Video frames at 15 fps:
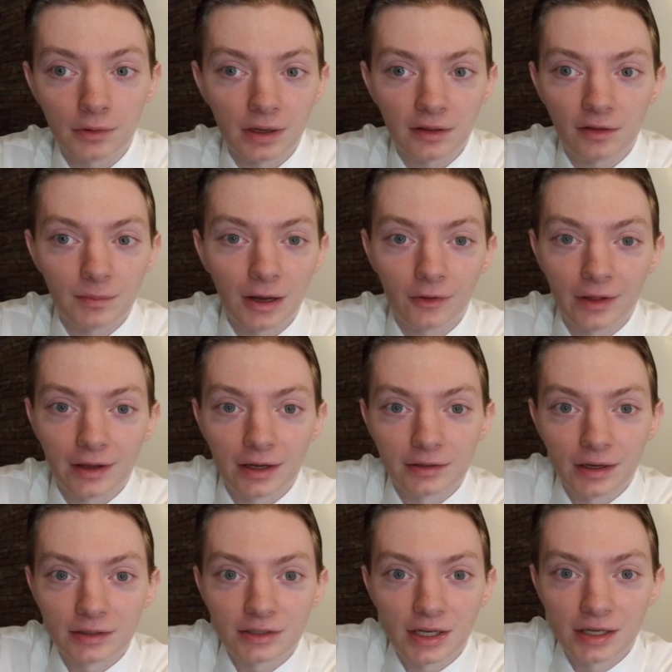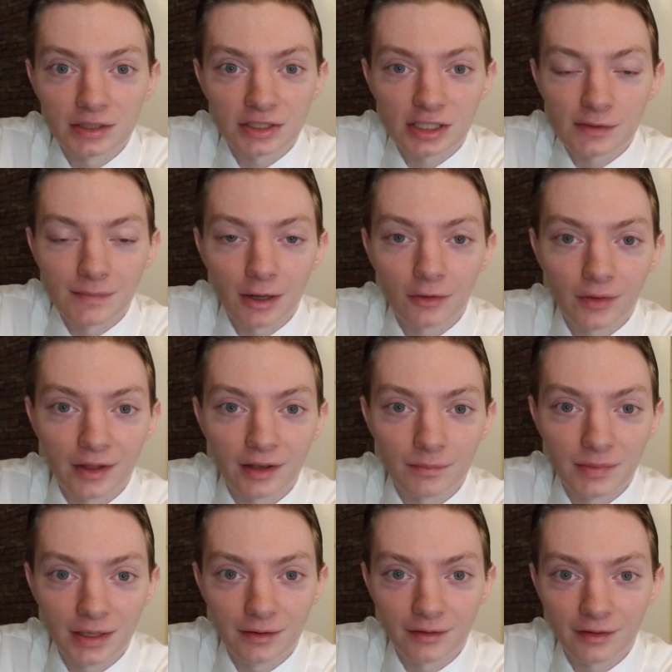what I smell like. I, I, I just smell like
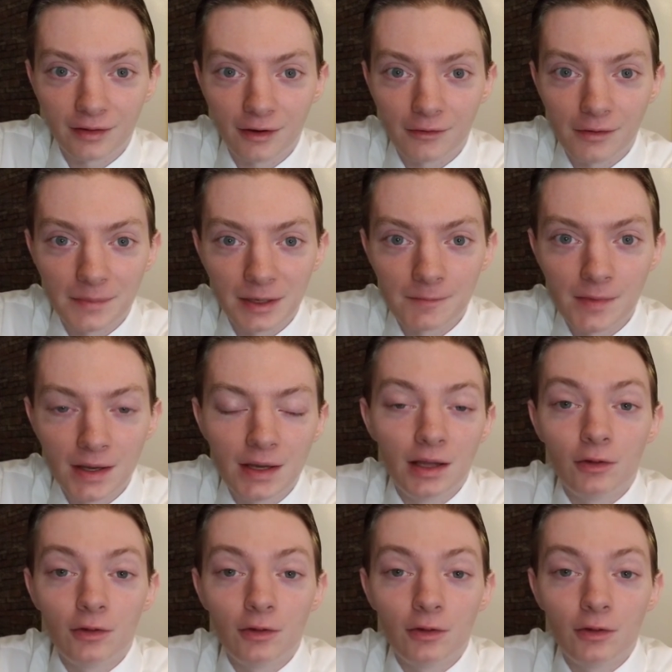me, so, I mean...